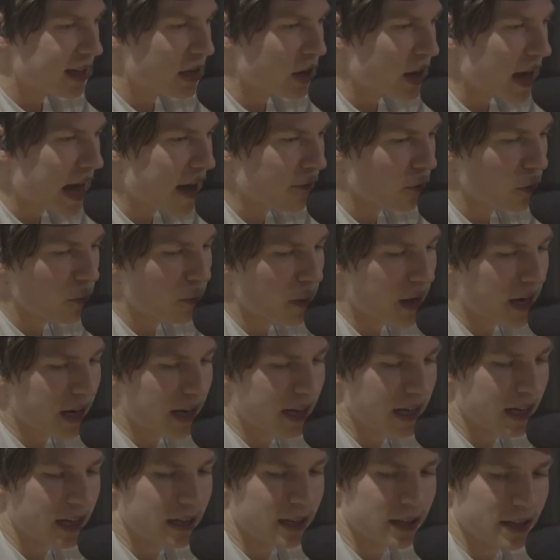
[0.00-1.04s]

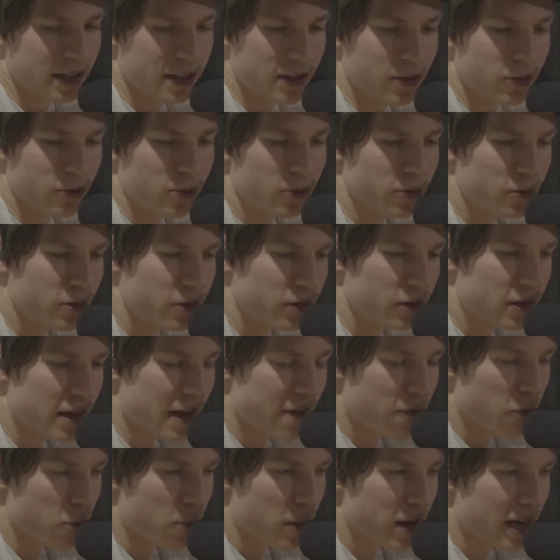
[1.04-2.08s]
everybody
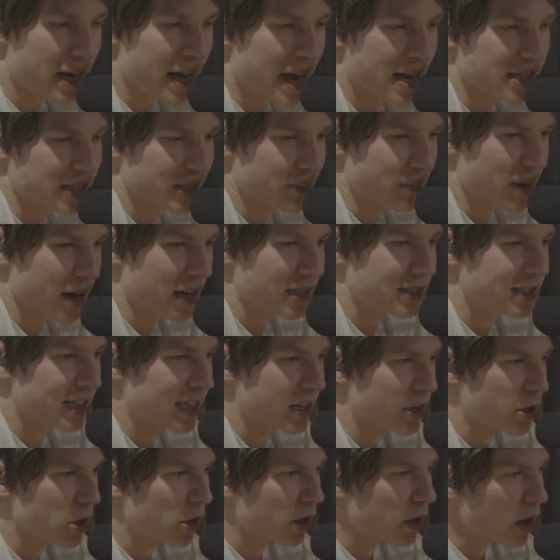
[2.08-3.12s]
has a
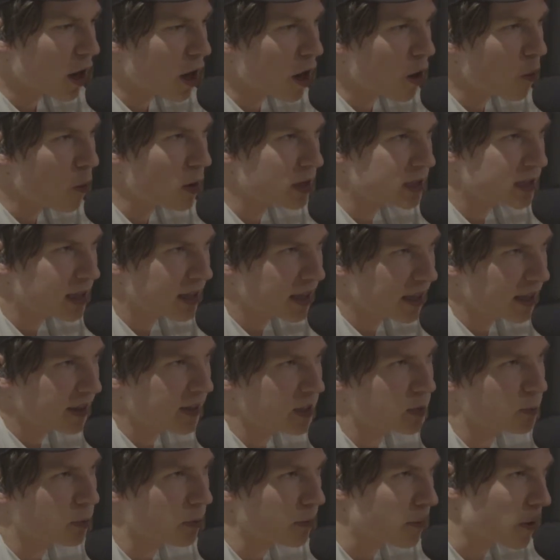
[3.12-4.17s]
mindset, like, oh, once I
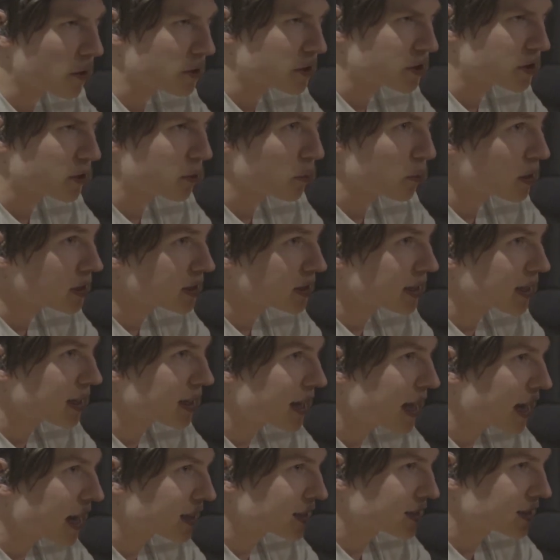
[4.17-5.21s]
get this promotion or once I
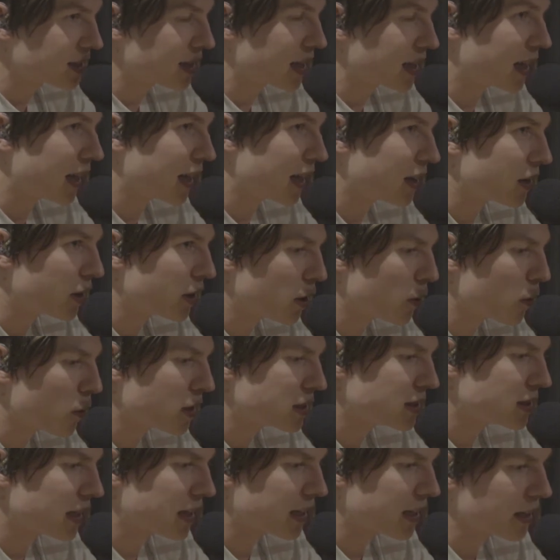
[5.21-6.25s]
get X thing,
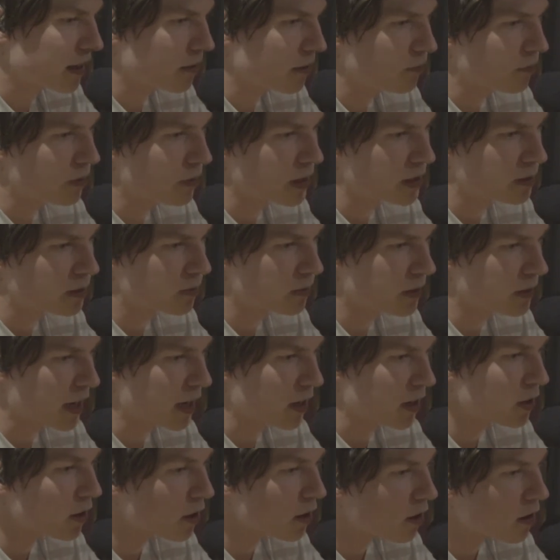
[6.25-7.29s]
once I get this
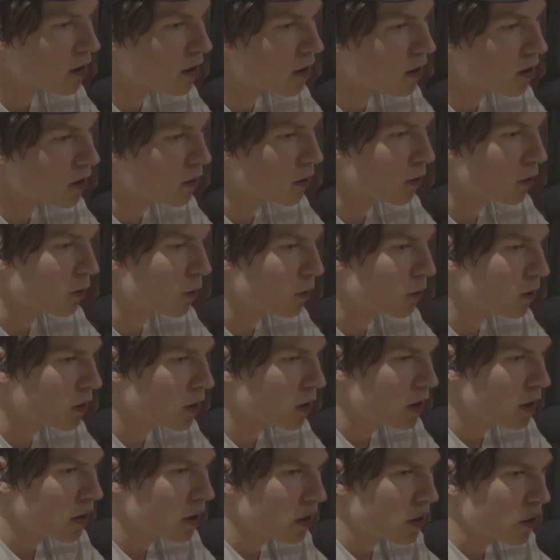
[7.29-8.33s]
kind of car or